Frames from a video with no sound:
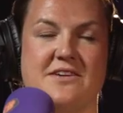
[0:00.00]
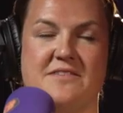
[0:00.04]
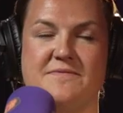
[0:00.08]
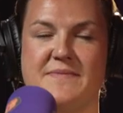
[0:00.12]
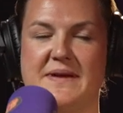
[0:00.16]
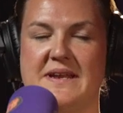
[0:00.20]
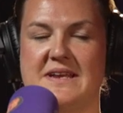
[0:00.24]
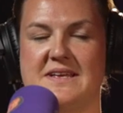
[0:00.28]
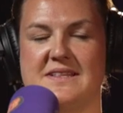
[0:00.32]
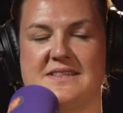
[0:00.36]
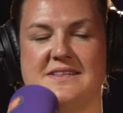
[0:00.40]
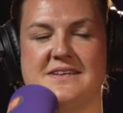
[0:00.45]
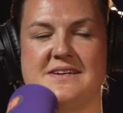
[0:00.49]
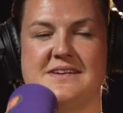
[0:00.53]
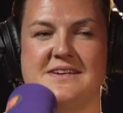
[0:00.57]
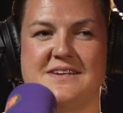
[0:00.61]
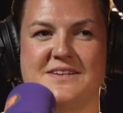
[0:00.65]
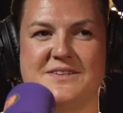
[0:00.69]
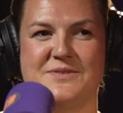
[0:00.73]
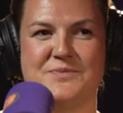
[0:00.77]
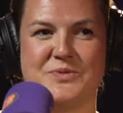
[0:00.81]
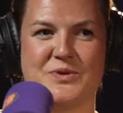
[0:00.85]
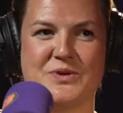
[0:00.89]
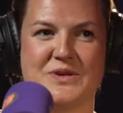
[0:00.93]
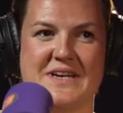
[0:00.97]
I've been at the
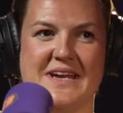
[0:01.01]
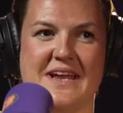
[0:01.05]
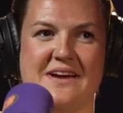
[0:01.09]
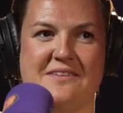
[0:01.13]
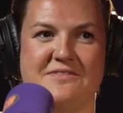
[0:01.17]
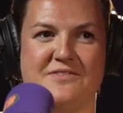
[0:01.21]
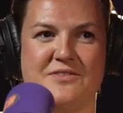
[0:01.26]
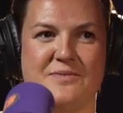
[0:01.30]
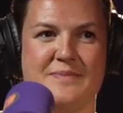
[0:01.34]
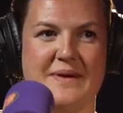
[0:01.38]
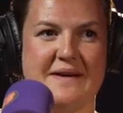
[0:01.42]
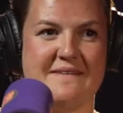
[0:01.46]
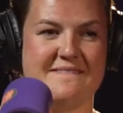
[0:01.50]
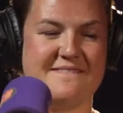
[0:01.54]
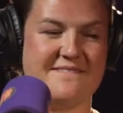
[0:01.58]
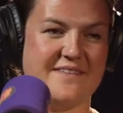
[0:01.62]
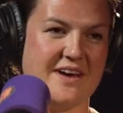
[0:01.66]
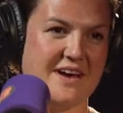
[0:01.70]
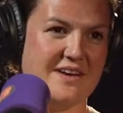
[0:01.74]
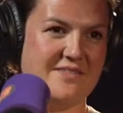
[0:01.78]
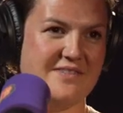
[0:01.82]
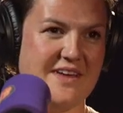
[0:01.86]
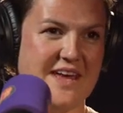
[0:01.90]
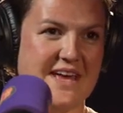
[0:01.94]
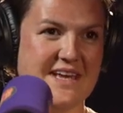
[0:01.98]
De Morgan now for about
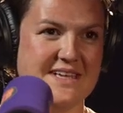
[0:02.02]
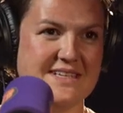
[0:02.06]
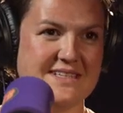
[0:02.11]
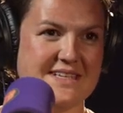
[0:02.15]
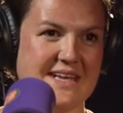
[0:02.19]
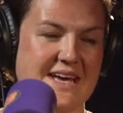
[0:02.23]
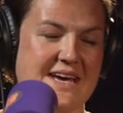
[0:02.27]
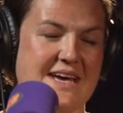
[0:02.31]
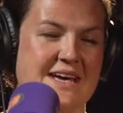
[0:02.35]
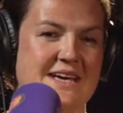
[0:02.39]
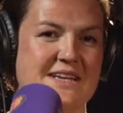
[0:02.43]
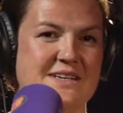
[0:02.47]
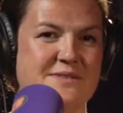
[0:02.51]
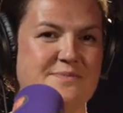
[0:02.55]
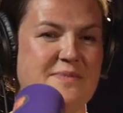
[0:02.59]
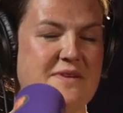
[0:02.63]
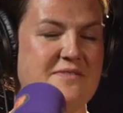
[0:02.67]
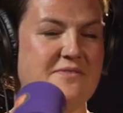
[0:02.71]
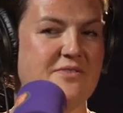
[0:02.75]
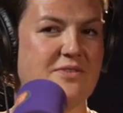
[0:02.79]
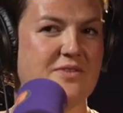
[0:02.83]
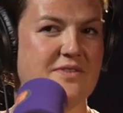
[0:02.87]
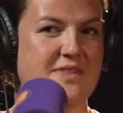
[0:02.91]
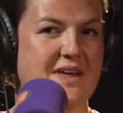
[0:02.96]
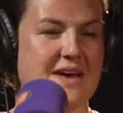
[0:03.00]
five years, and
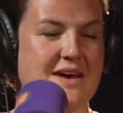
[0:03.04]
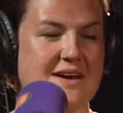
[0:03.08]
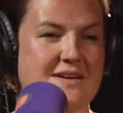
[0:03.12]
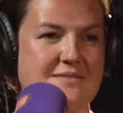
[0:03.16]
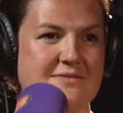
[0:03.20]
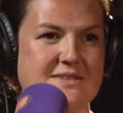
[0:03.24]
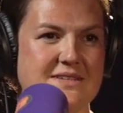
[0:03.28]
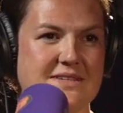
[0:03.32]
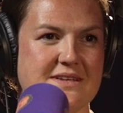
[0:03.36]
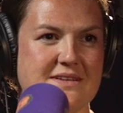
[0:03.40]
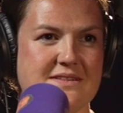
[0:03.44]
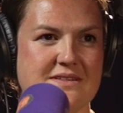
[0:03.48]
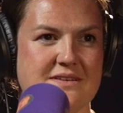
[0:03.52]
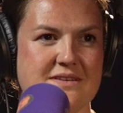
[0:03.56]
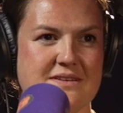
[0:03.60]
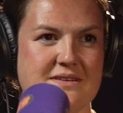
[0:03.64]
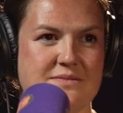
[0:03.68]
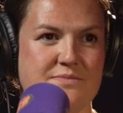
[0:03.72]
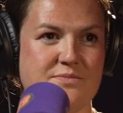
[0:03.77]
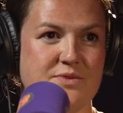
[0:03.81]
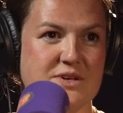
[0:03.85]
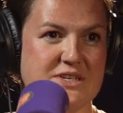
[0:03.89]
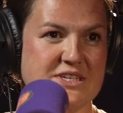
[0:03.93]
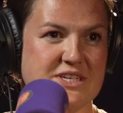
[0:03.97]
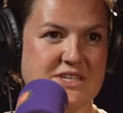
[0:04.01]
before that I was at the
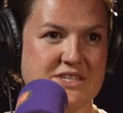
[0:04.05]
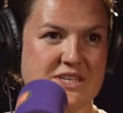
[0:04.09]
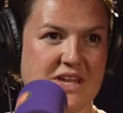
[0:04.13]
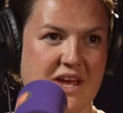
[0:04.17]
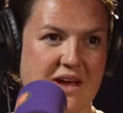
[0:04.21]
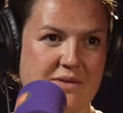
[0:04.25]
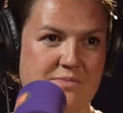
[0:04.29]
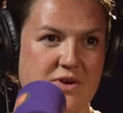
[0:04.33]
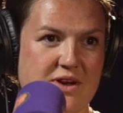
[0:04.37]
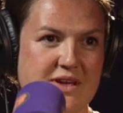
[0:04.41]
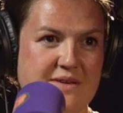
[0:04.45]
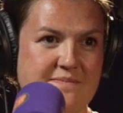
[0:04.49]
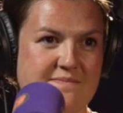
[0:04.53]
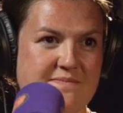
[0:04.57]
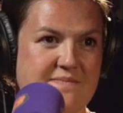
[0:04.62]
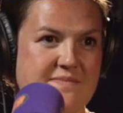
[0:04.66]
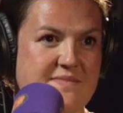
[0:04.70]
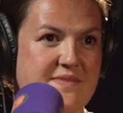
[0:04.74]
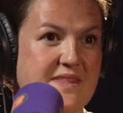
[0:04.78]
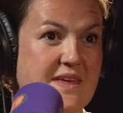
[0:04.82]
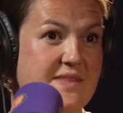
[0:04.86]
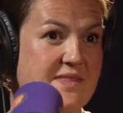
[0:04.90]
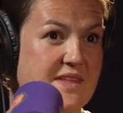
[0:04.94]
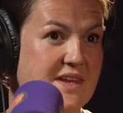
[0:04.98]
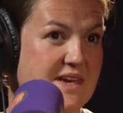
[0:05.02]
British Library,
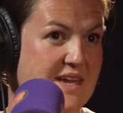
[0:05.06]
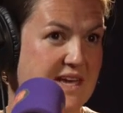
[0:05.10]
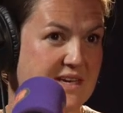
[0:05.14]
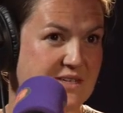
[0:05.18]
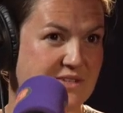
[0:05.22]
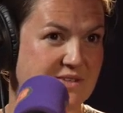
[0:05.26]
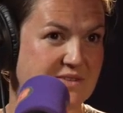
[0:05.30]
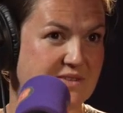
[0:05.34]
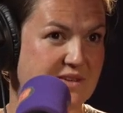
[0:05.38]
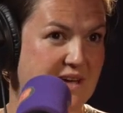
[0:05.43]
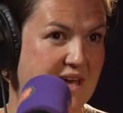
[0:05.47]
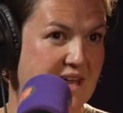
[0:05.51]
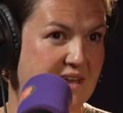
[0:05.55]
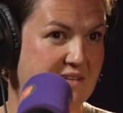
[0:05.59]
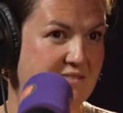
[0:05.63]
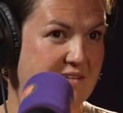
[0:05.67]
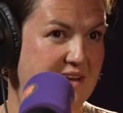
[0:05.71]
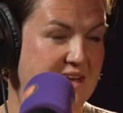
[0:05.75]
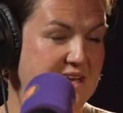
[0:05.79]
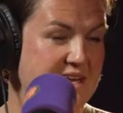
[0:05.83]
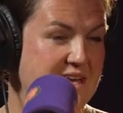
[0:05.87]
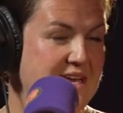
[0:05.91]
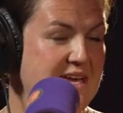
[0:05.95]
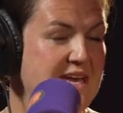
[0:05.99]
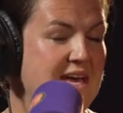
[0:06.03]
then the National
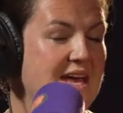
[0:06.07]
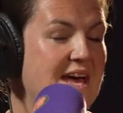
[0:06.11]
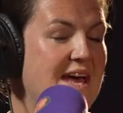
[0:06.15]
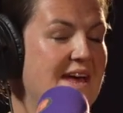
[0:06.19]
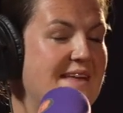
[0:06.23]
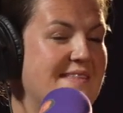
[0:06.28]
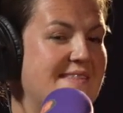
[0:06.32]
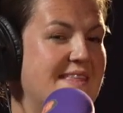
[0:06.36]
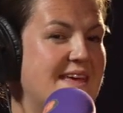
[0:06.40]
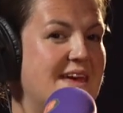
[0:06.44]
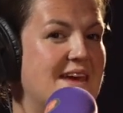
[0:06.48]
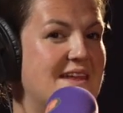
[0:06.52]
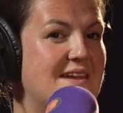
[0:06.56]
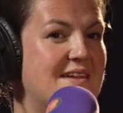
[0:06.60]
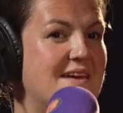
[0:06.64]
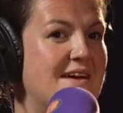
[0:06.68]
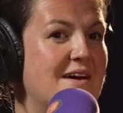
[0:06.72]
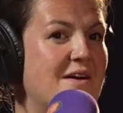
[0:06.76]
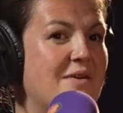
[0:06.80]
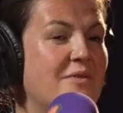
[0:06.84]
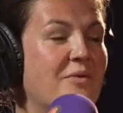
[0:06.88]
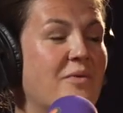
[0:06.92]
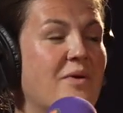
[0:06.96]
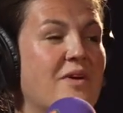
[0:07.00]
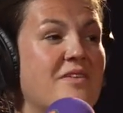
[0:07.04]
Gallery, and then
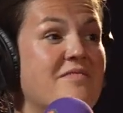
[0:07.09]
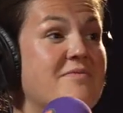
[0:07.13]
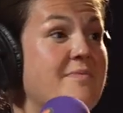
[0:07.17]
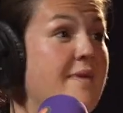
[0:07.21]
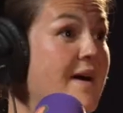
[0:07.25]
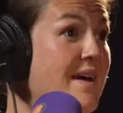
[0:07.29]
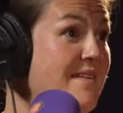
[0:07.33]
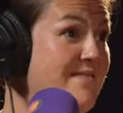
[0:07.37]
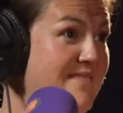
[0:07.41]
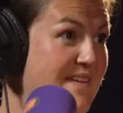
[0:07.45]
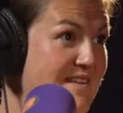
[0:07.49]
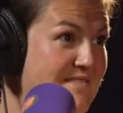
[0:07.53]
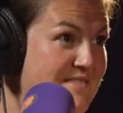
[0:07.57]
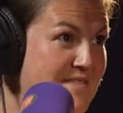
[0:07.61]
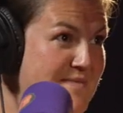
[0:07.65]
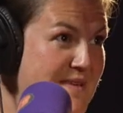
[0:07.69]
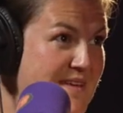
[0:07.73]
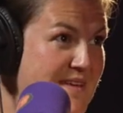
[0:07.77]
one of my favourite